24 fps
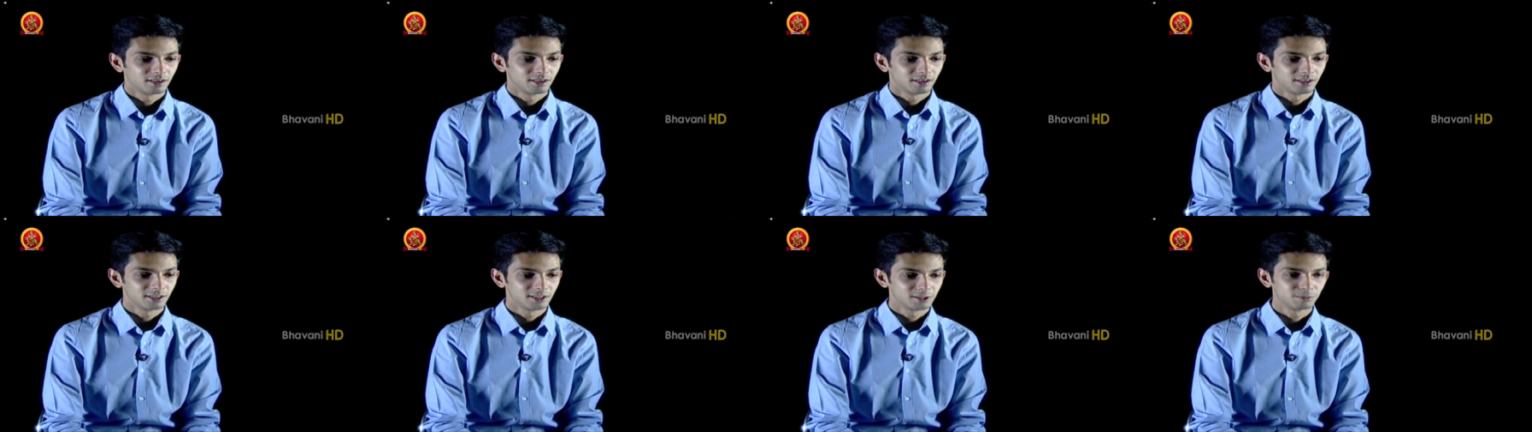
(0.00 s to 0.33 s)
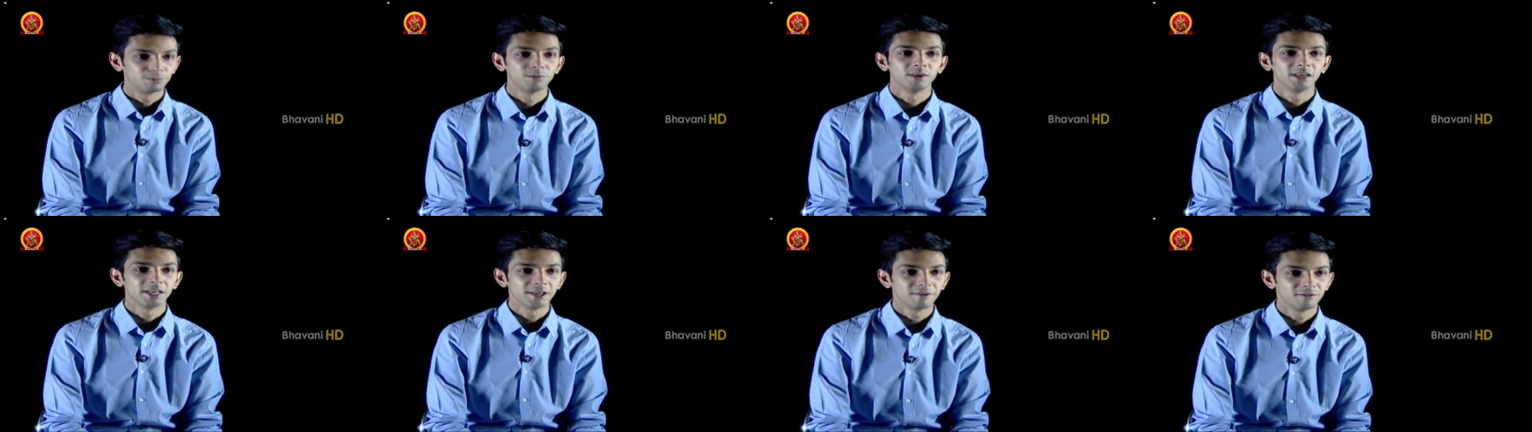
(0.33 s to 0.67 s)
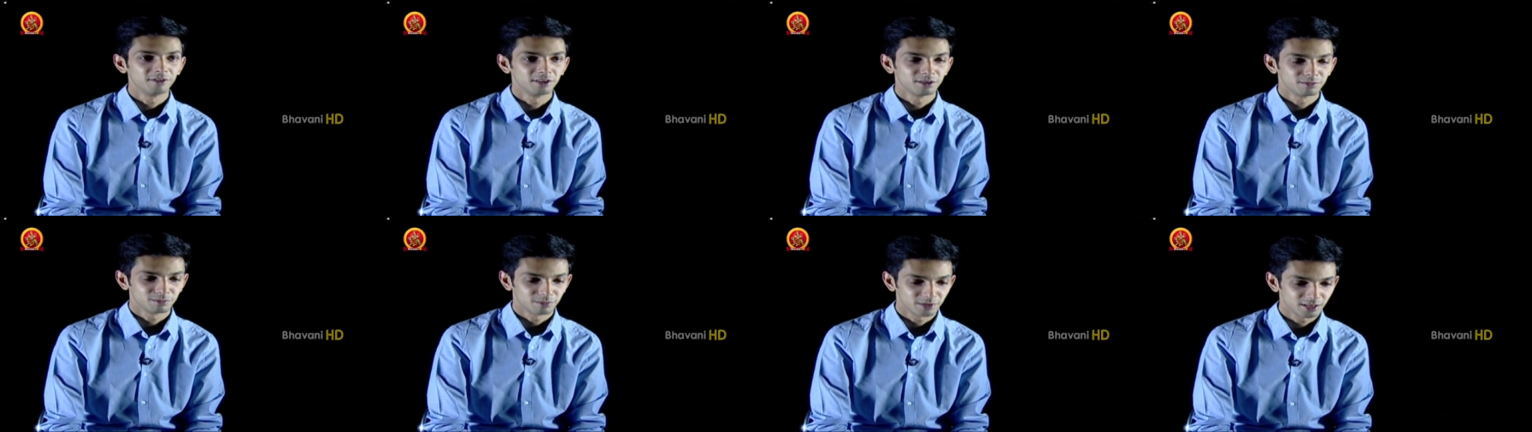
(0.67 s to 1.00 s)
he's believed
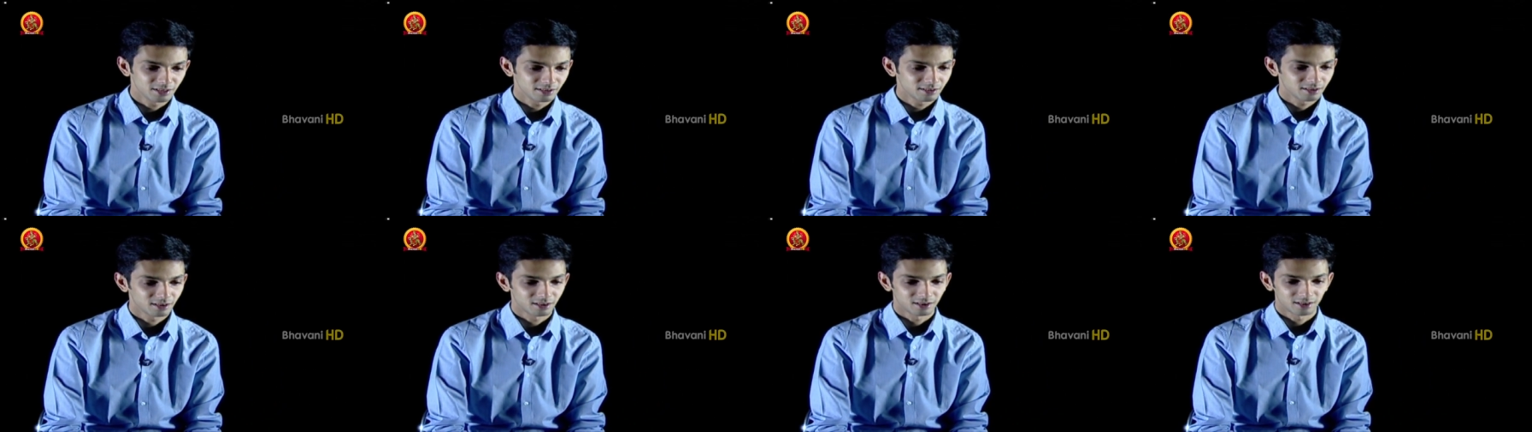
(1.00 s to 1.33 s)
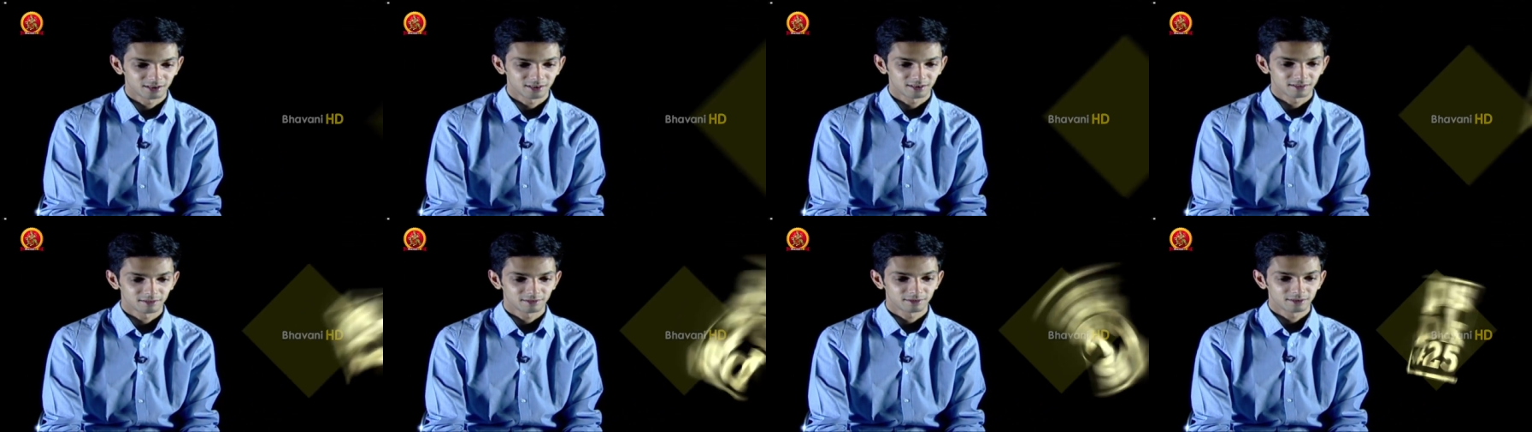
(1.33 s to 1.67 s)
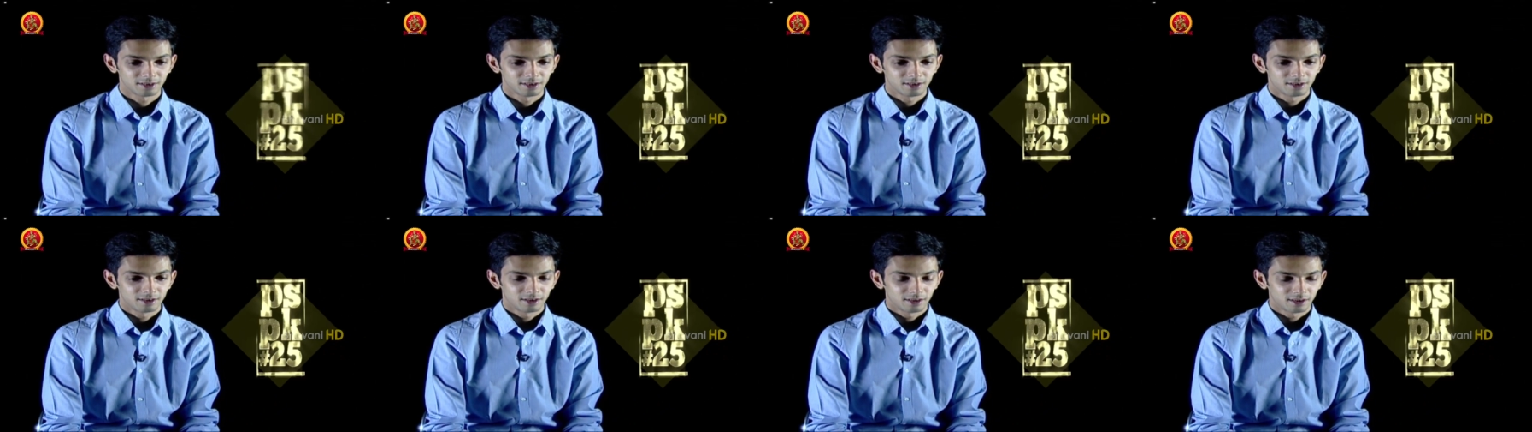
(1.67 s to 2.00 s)
in me,
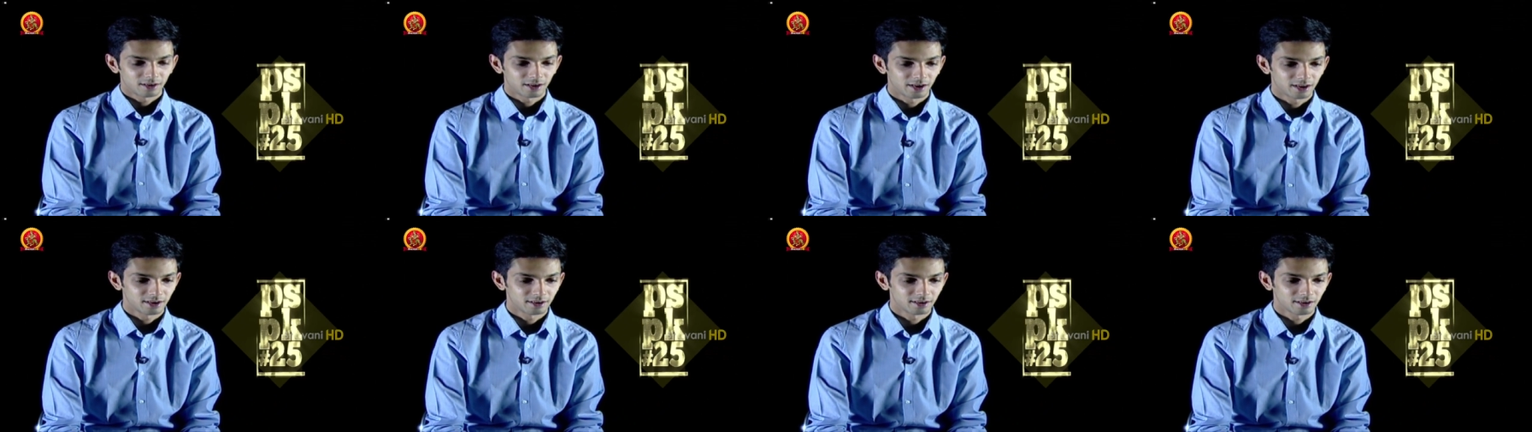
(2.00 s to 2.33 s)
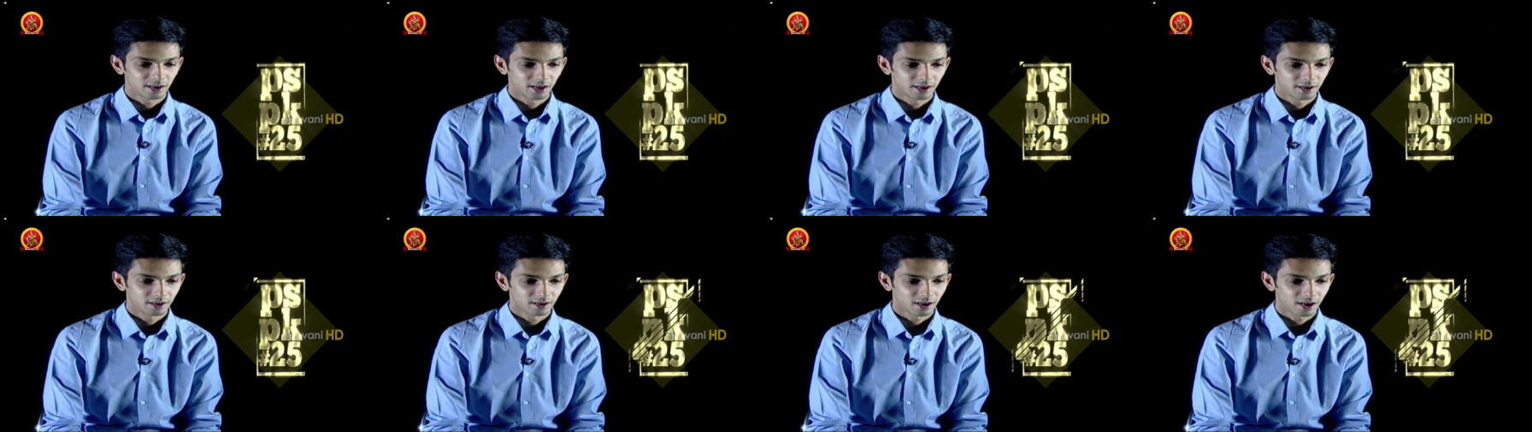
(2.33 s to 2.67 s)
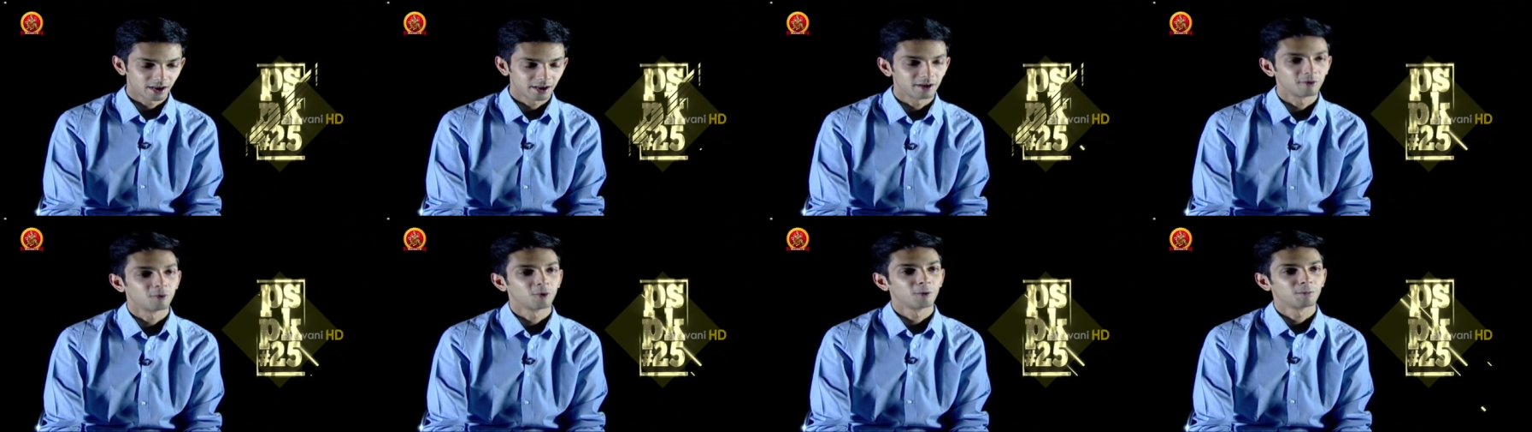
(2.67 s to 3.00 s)
and
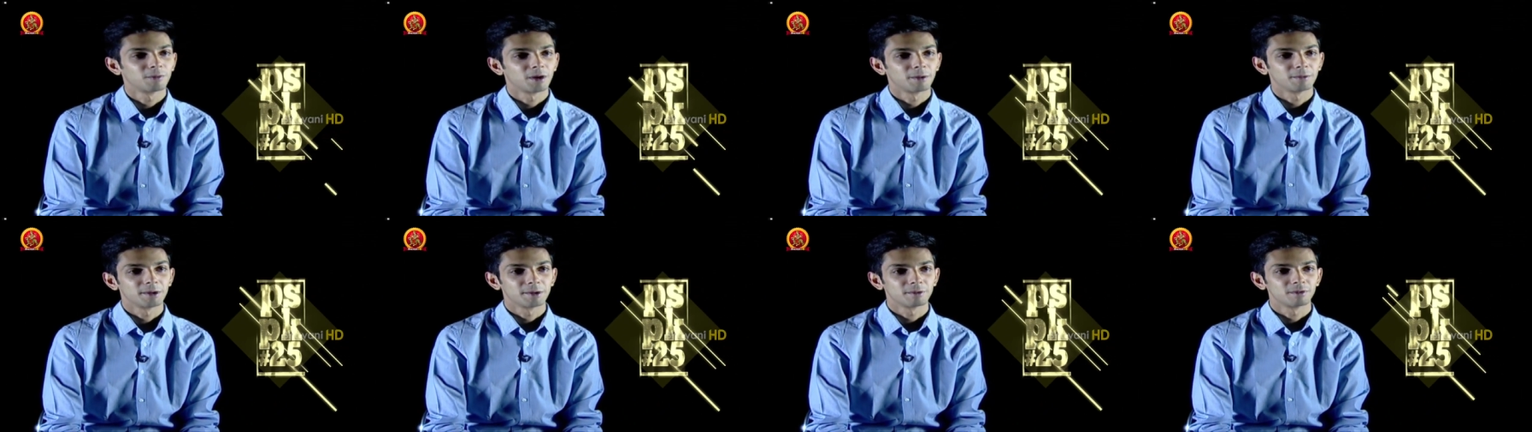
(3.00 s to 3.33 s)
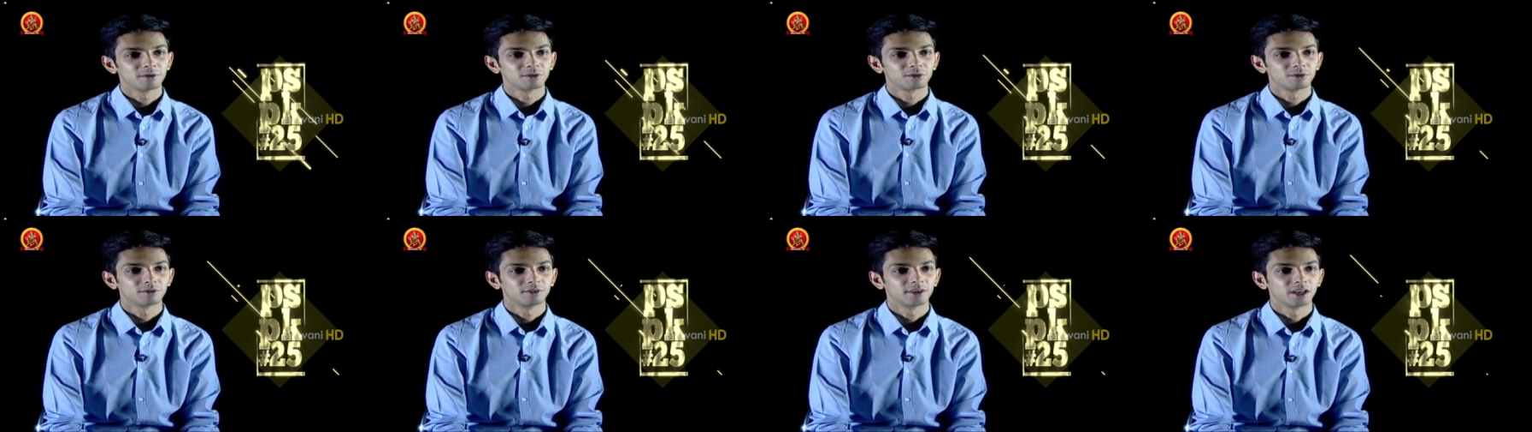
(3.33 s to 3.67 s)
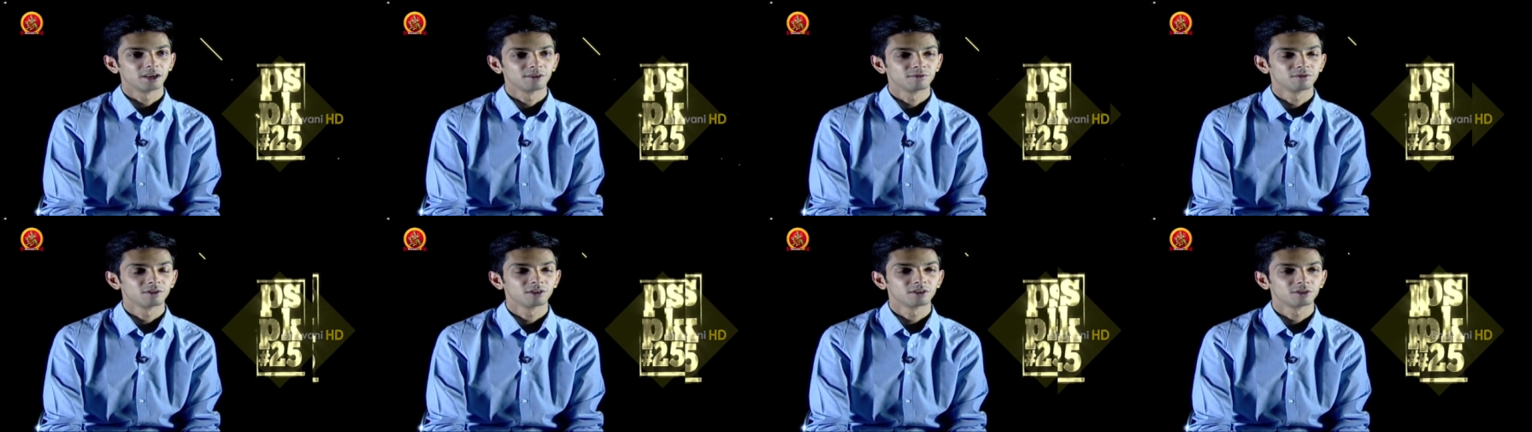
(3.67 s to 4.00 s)
I hope I'm able to
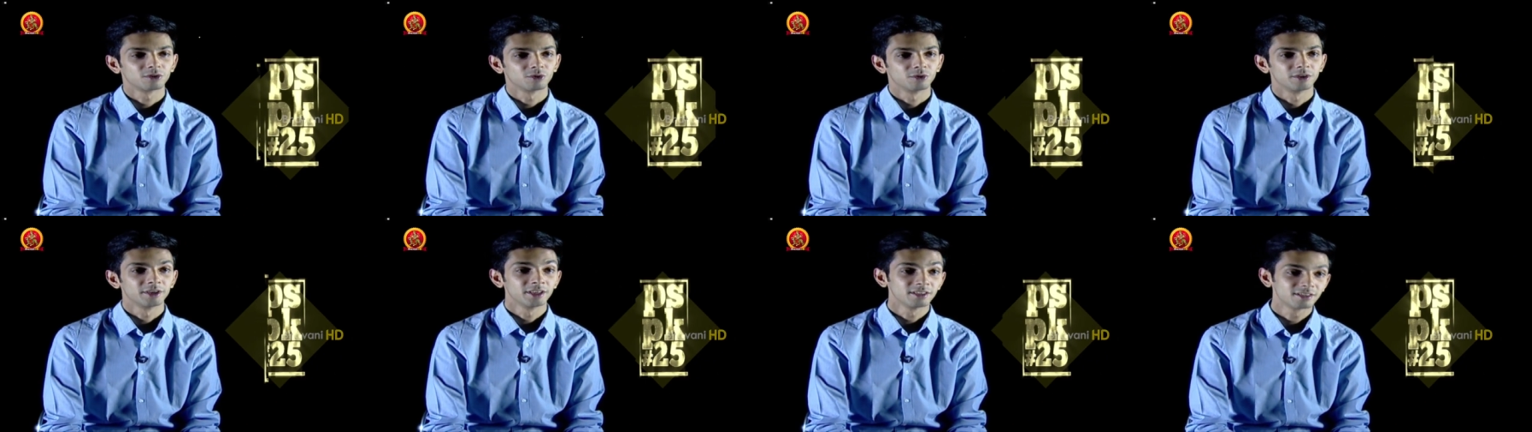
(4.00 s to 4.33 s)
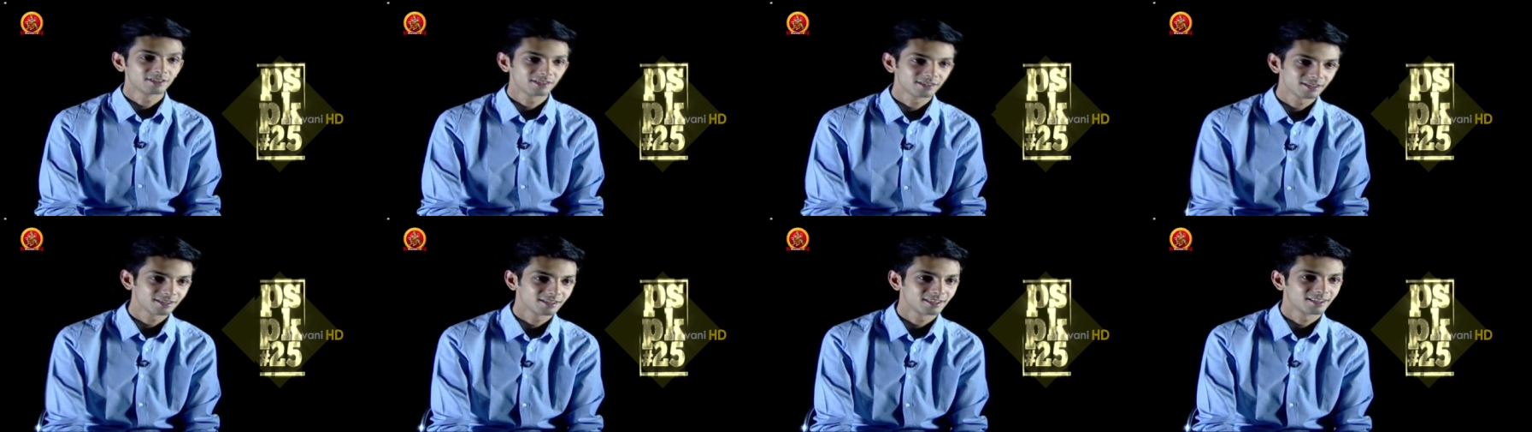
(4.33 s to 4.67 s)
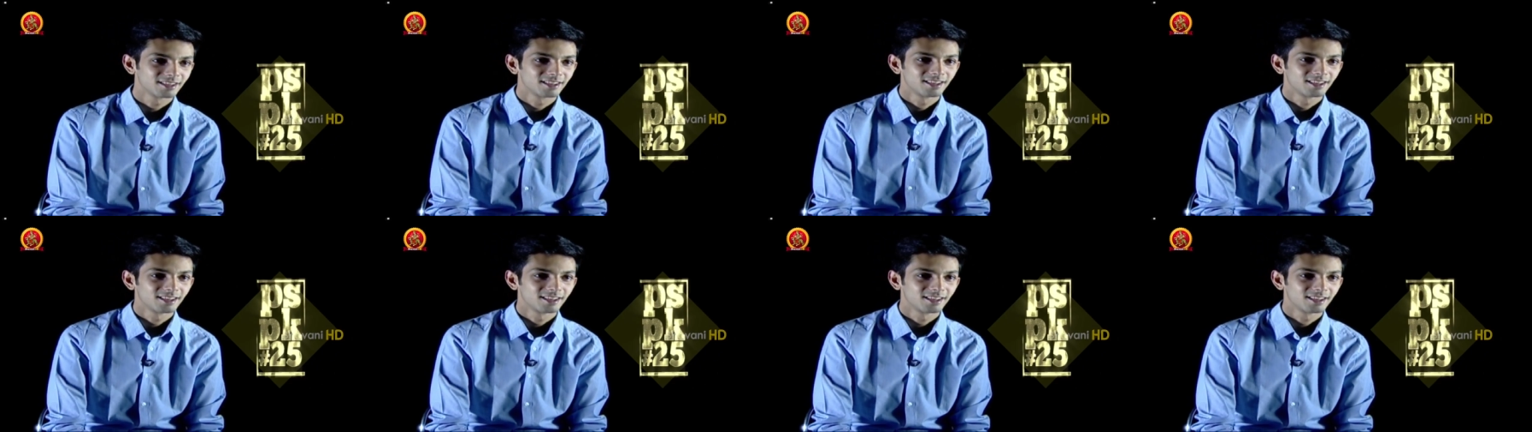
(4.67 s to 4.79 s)
deliver to his